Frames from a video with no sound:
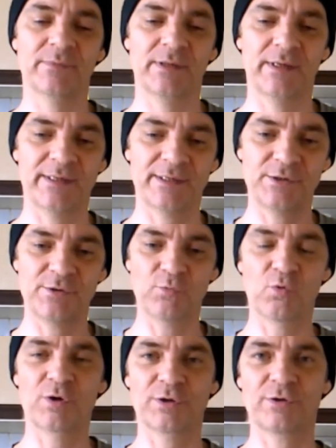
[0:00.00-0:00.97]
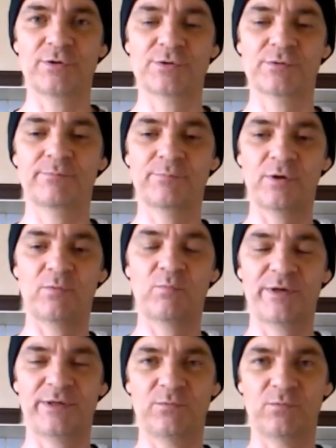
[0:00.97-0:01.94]
and then you organise them, put them
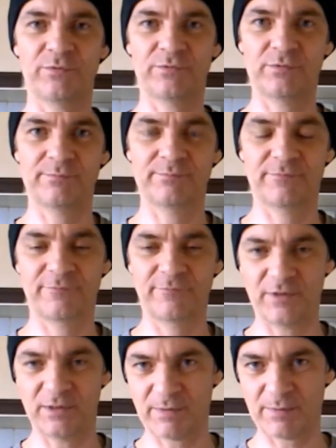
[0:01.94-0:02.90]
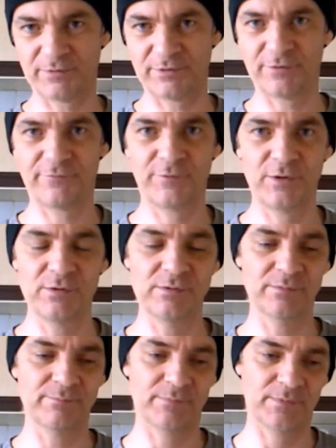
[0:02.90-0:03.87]
where you want them, fill them up with your
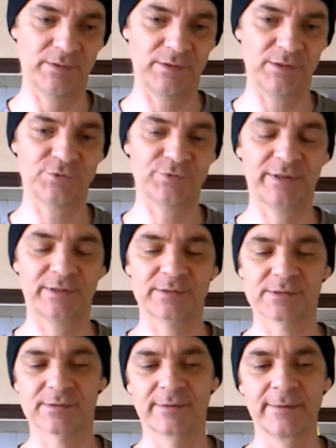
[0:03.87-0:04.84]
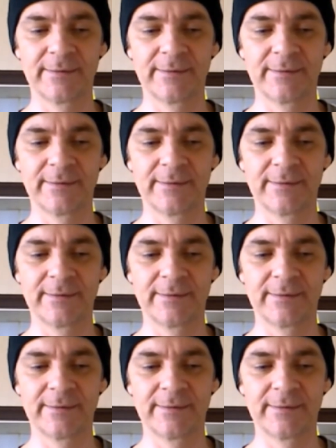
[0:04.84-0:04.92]
food and their drinks.